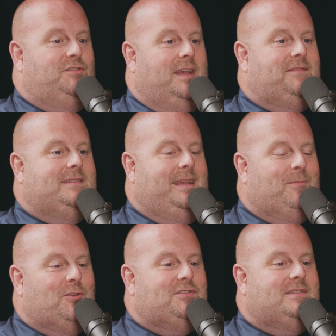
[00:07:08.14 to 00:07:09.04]
Jeff's the
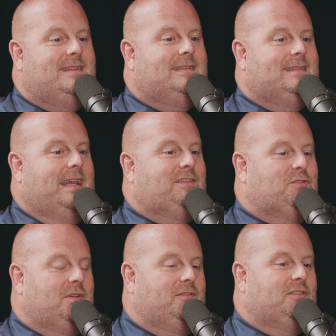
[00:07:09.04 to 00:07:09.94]
Emergency Disaster
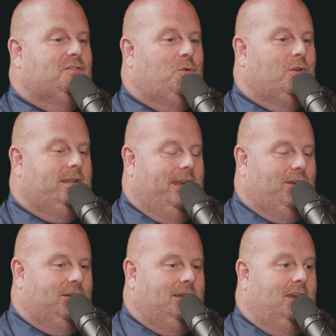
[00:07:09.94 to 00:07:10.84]
Services
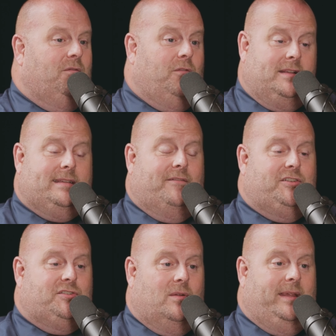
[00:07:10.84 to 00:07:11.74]
Coordinator for the
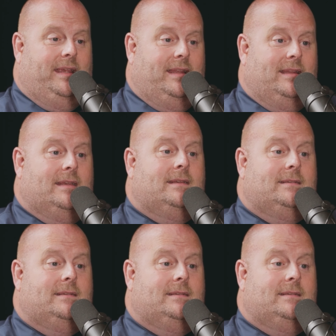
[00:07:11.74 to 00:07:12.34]
Salvation Army in the